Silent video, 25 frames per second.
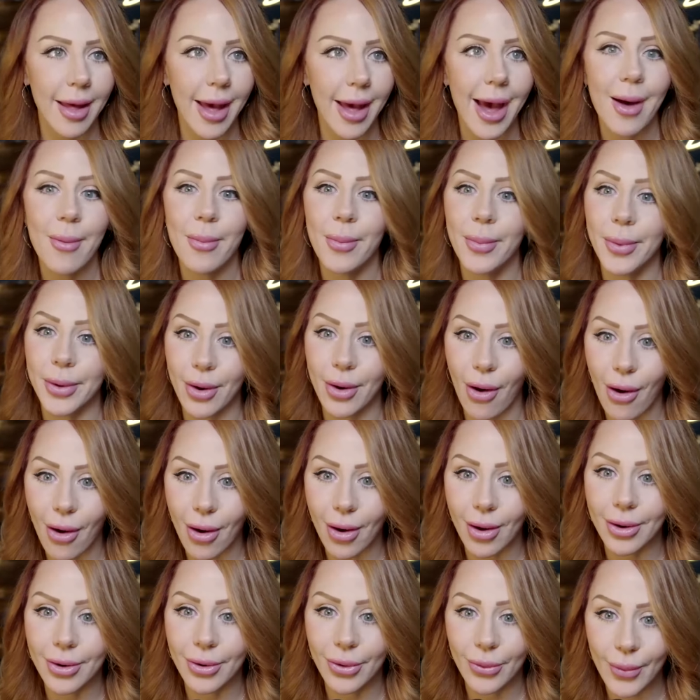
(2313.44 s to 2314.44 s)
that, but
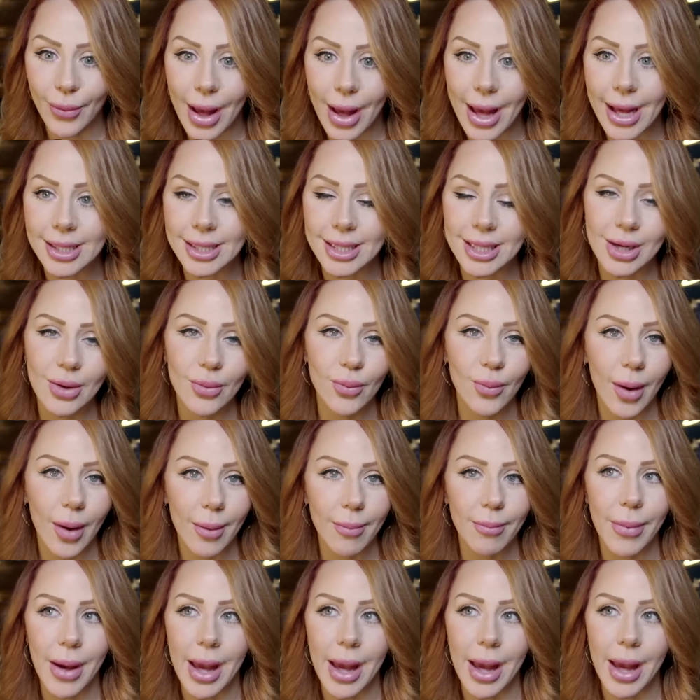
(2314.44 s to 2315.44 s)
on a Etsy
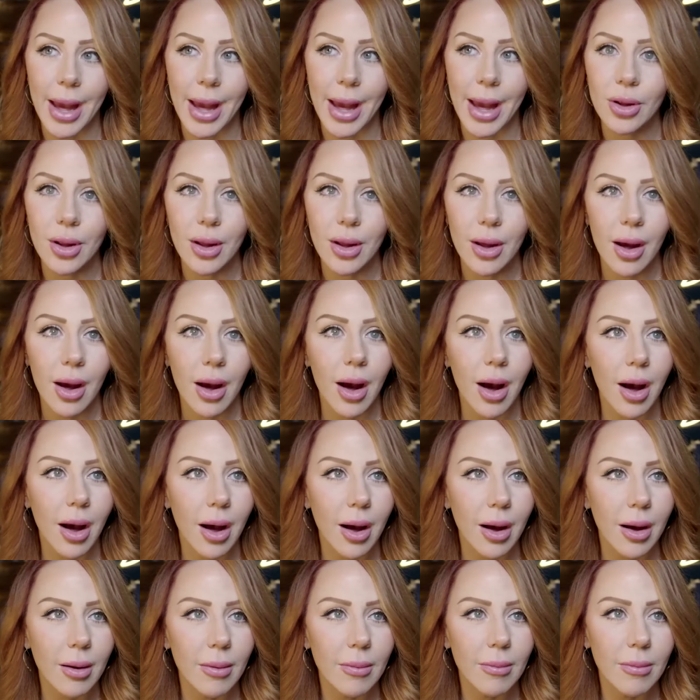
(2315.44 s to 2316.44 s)
webpage.
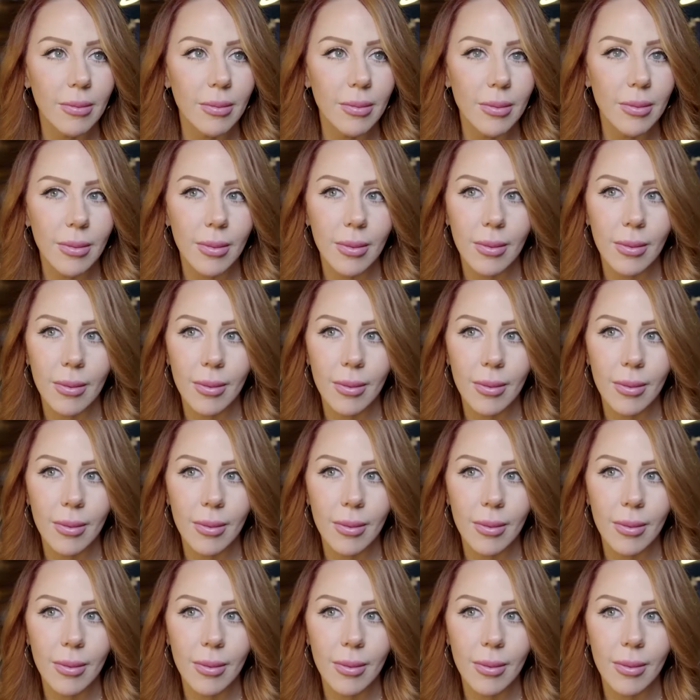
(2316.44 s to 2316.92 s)
Um,